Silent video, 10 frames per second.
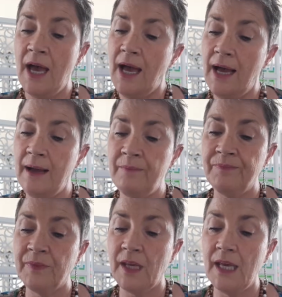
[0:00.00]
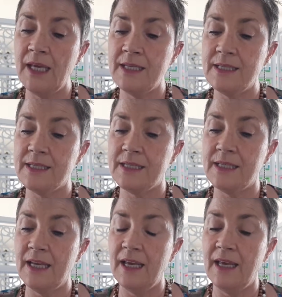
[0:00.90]
It
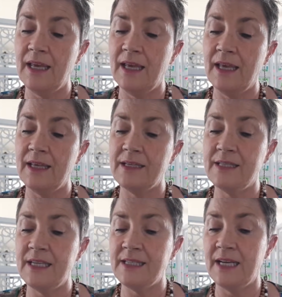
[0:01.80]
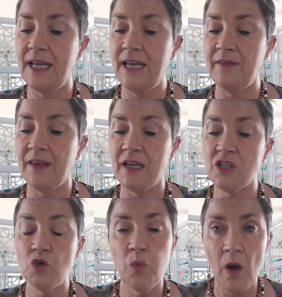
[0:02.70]
says in here that
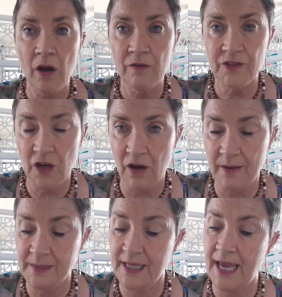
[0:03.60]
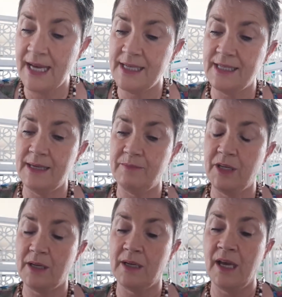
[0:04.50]
it's 12 times the
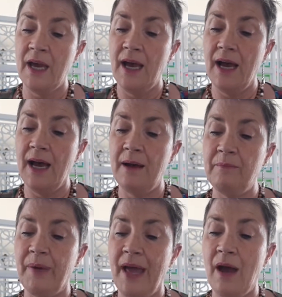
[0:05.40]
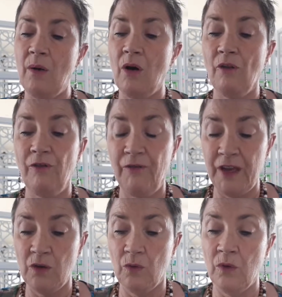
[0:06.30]
antiseptic power of
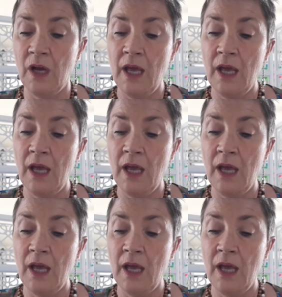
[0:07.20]
fennel,